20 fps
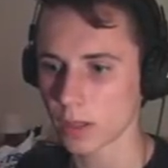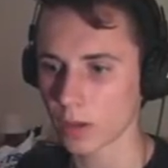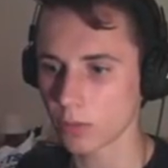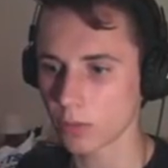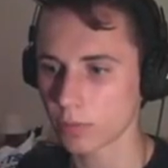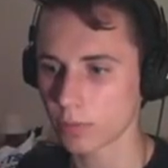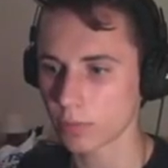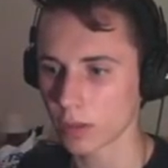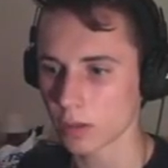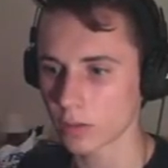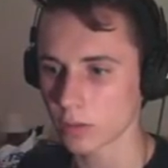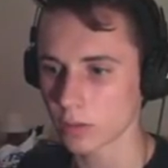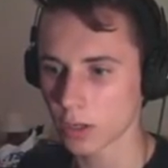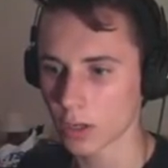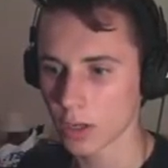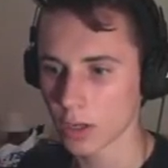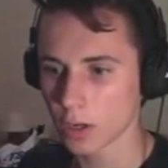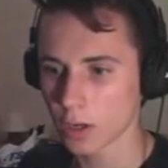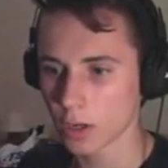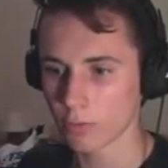Come on, reload,
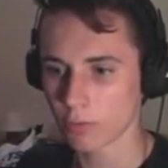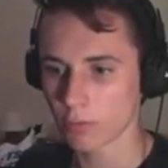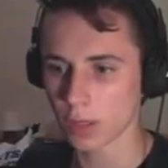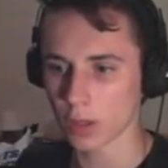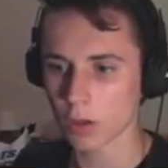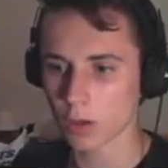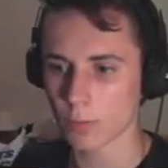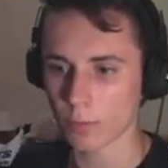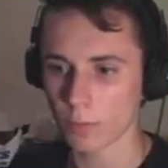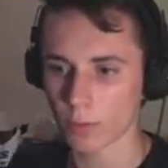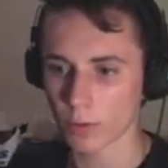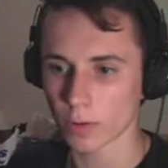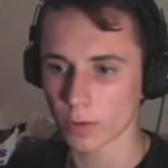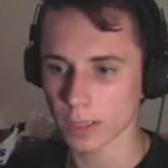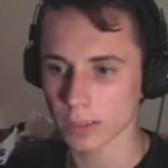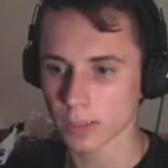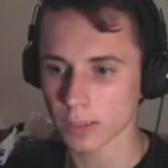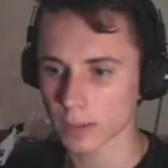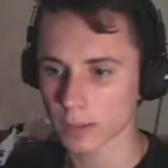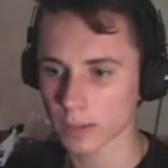reload.
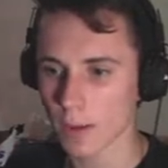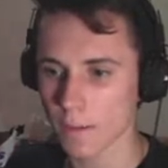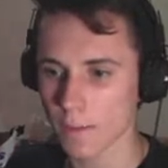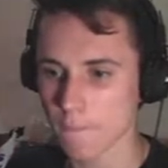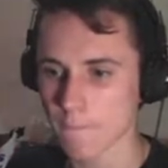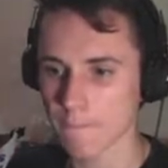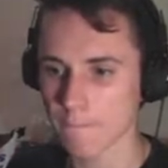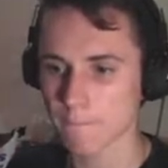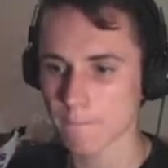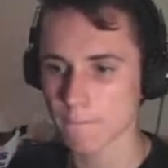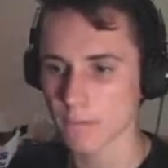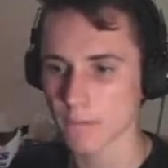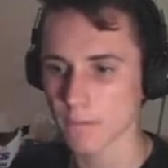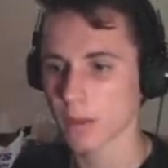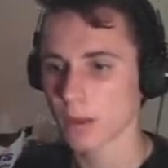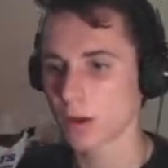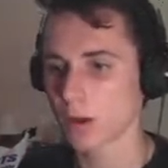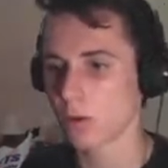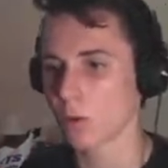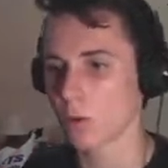Reload before he gets inside.
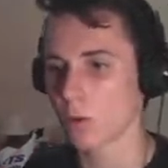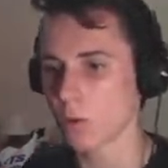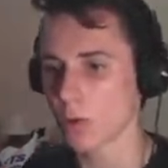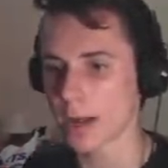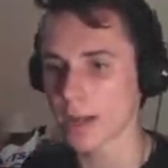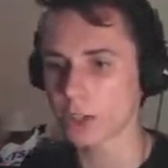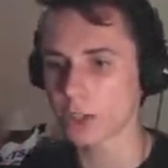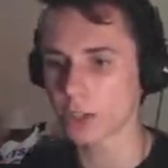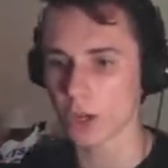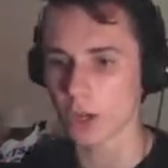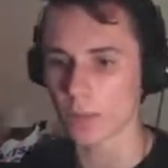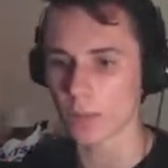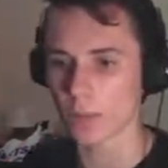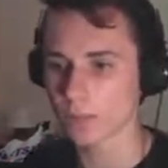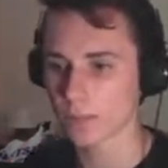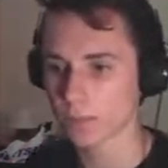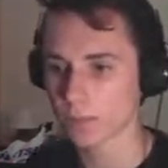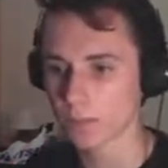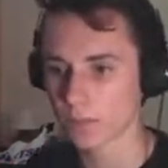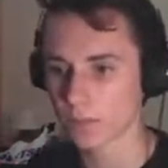Oh,
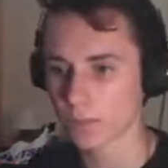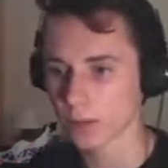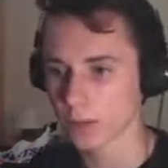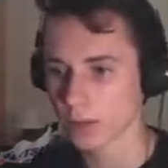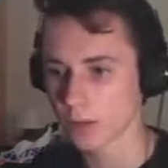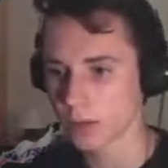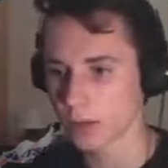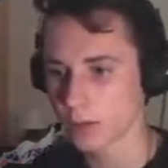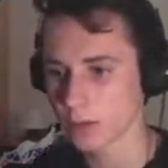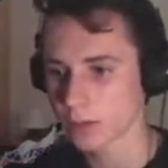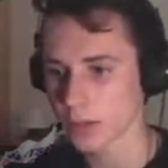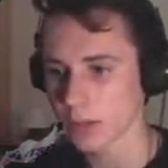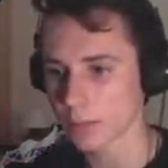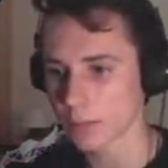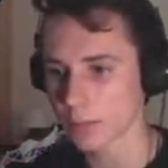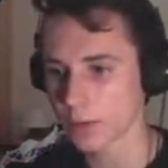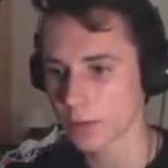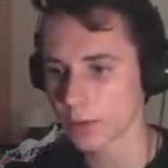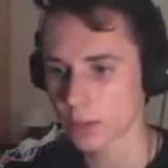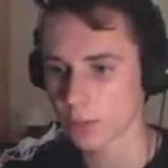headshot.
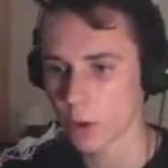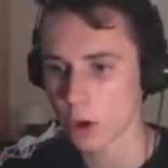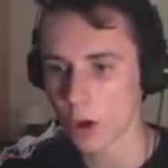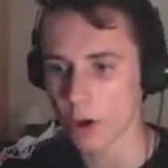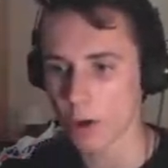Time to